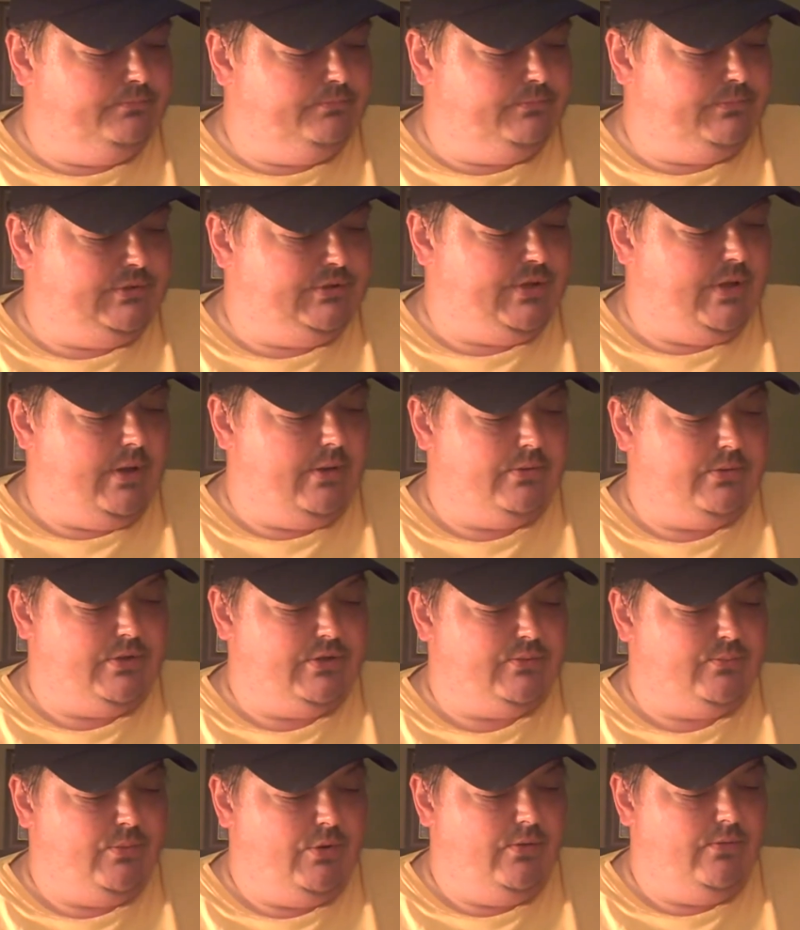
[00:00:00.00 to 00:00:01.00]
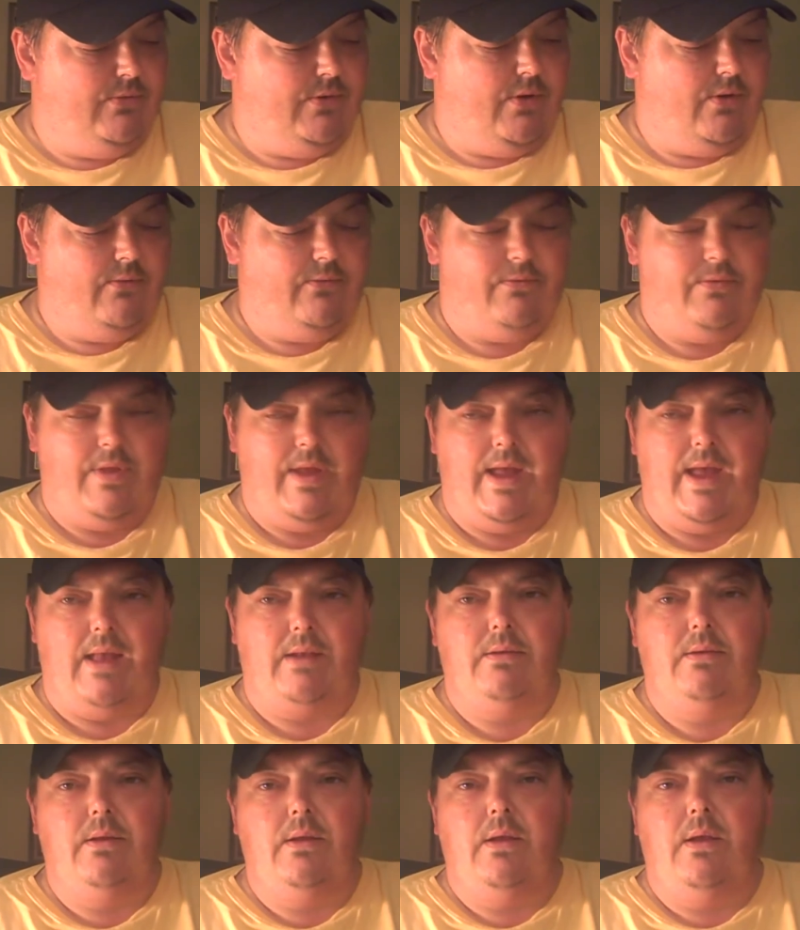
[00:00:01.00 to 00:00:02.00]
So just moving on for that.
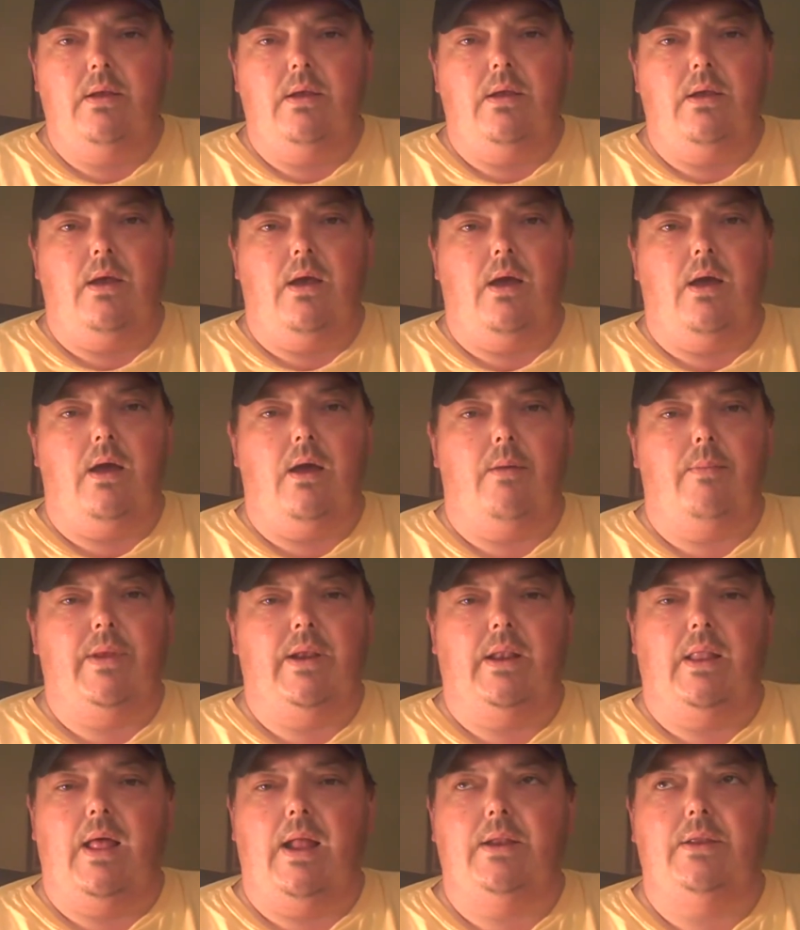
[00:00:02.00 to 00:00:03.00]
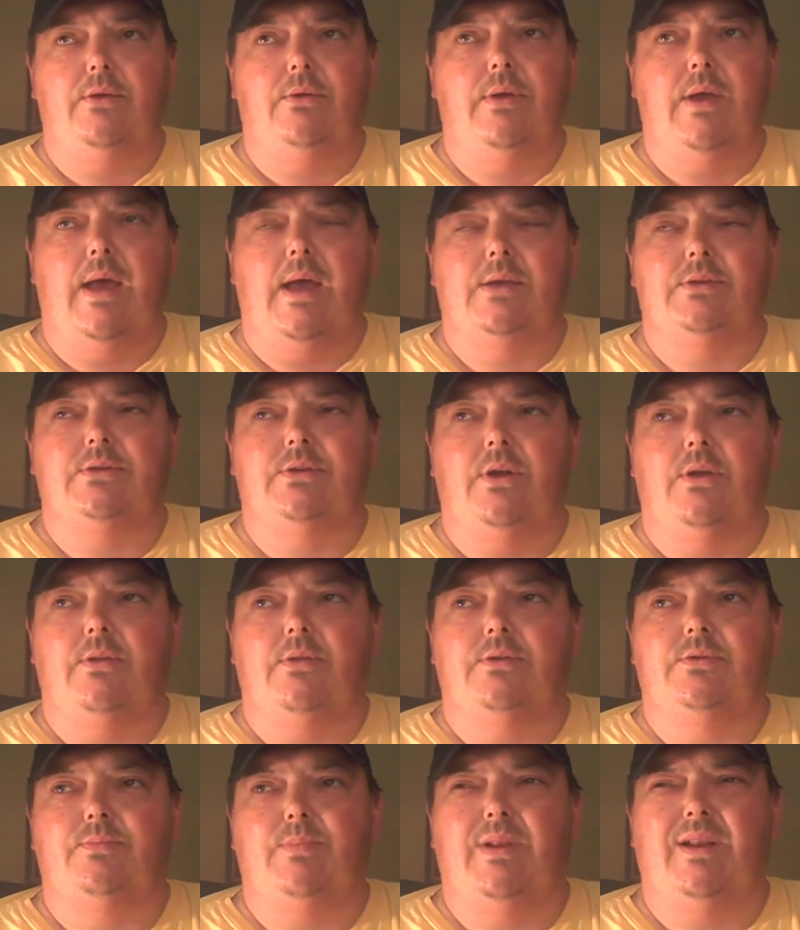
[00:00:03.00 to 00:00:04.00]
And a lot of you guys,
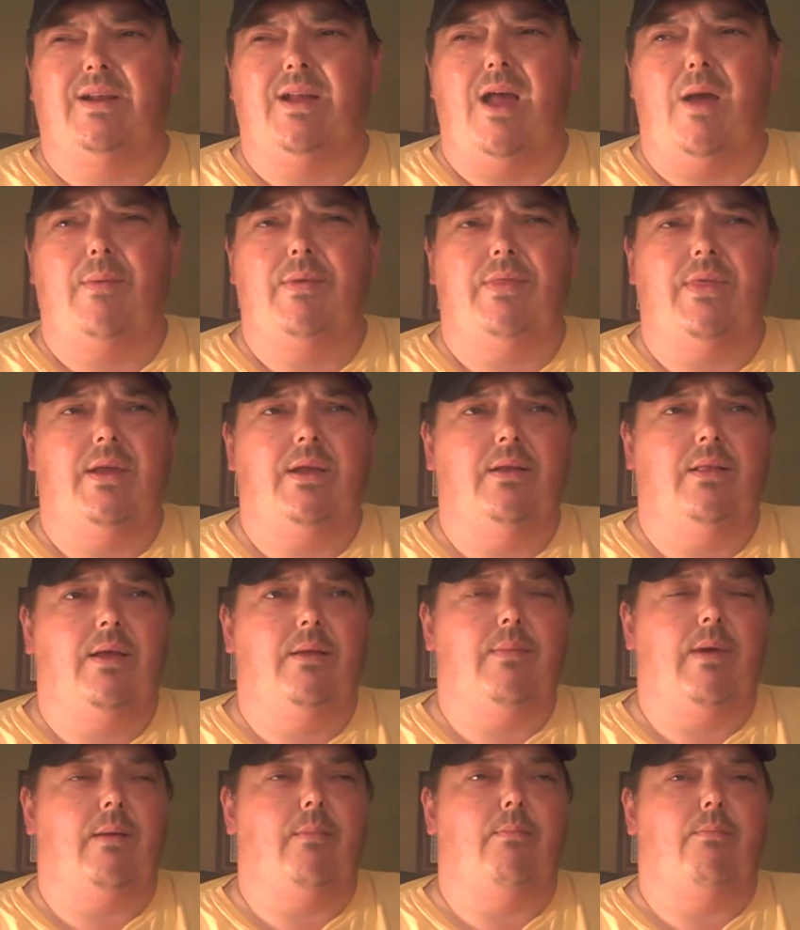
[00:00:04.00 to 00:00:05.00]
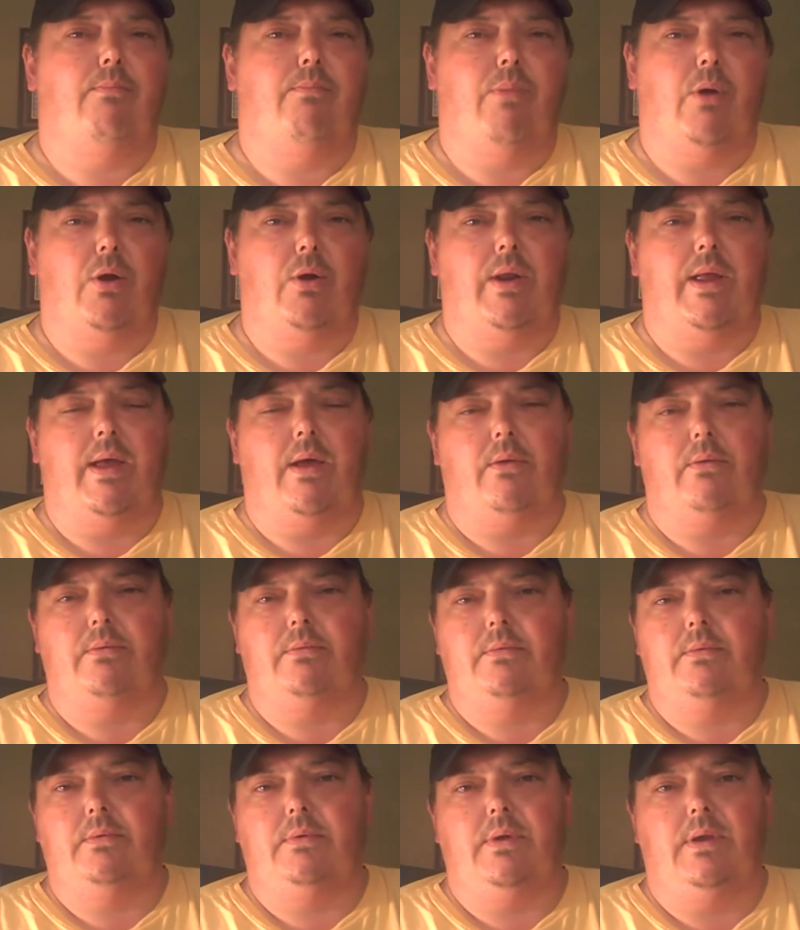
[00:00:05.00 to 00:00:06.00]
there's been a common thing lately about burnout,
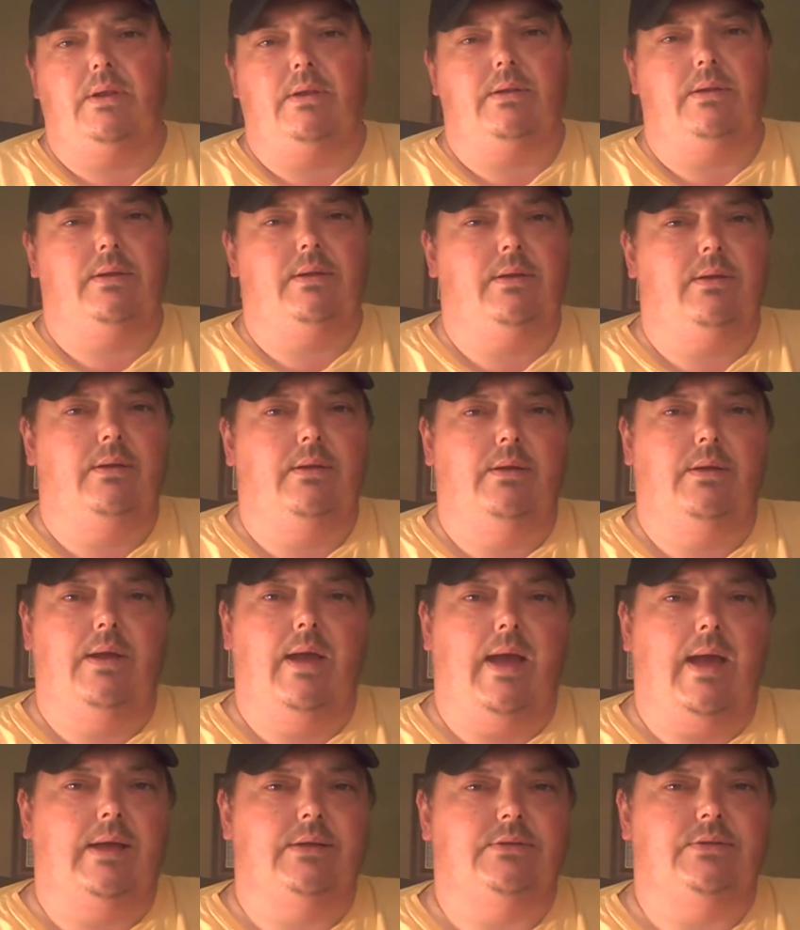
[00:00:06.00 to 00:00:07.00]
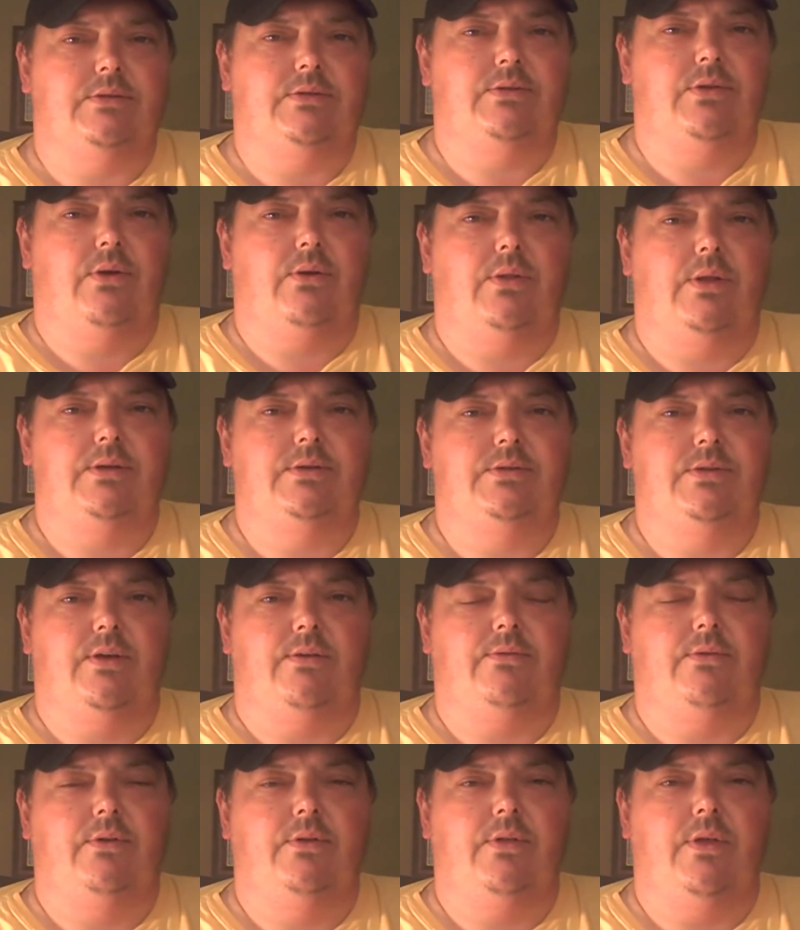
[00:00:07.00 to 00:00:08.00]
and you guys just don't let
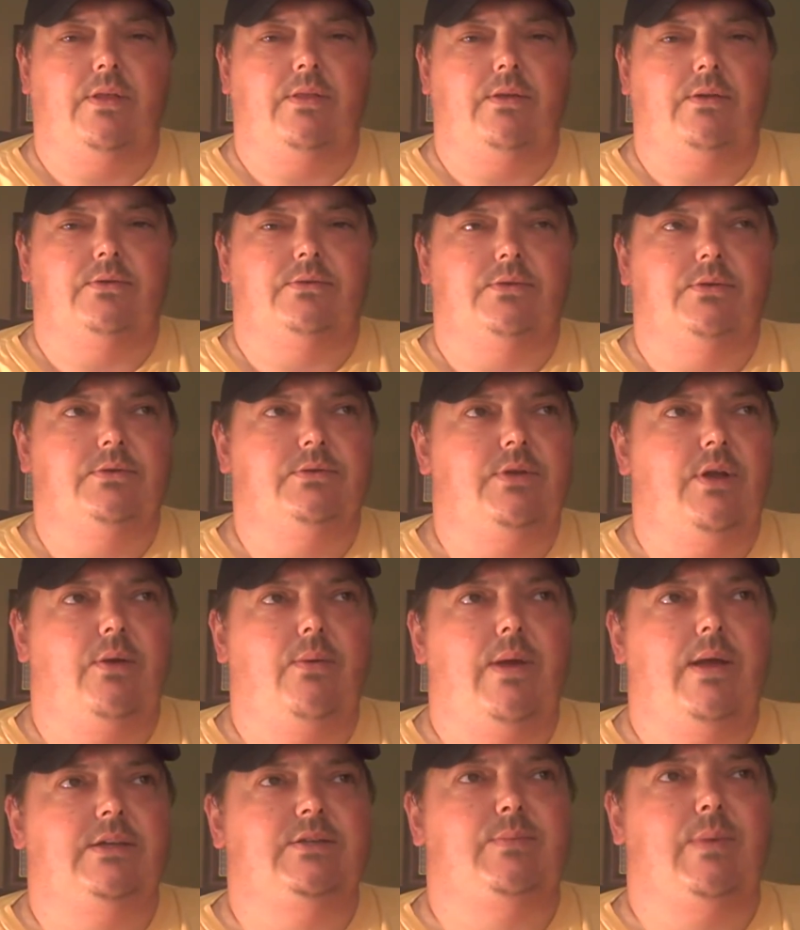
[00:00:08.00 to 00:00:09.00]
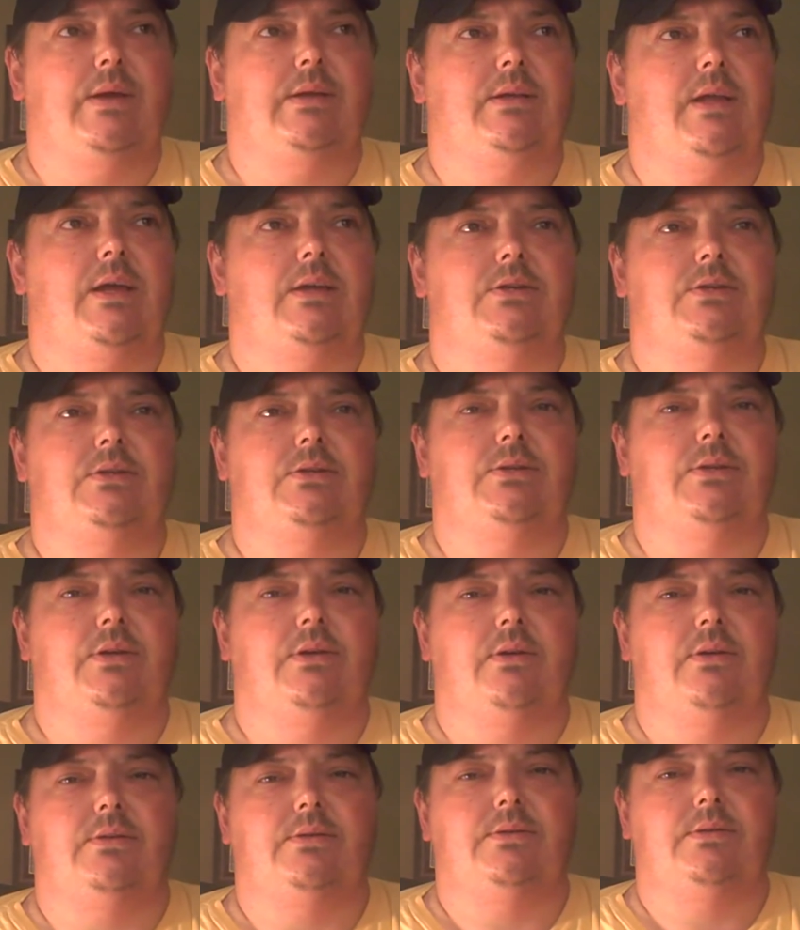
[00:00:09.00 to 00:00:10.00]
yourself do that. There's no expectations
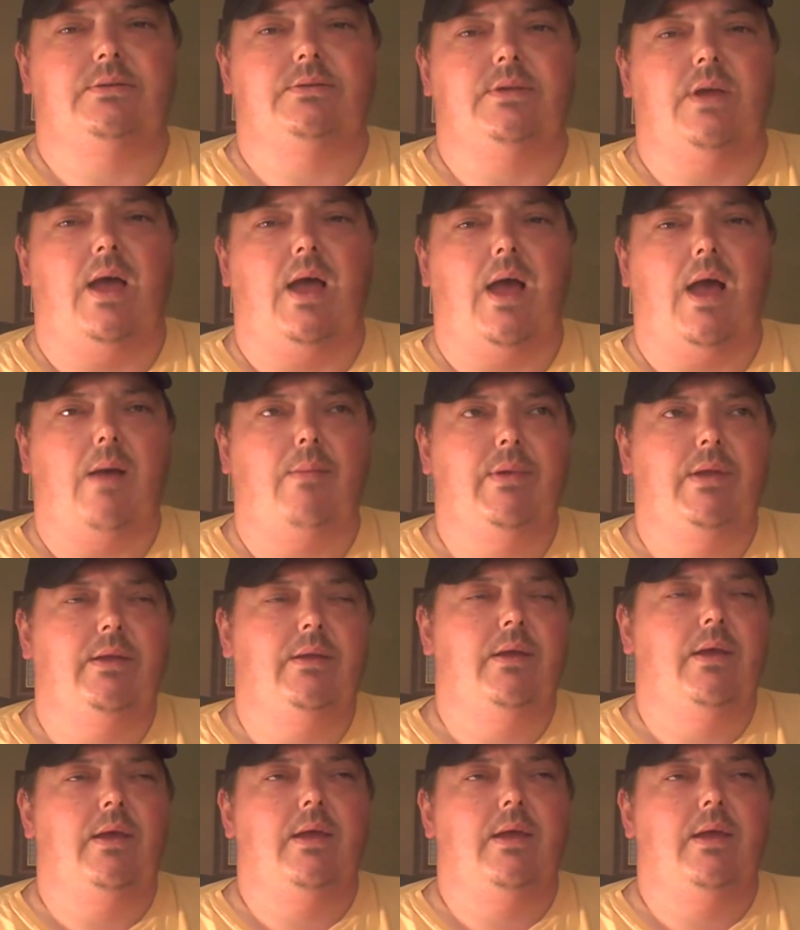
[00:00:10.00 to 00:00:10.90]
here. It's a hobby.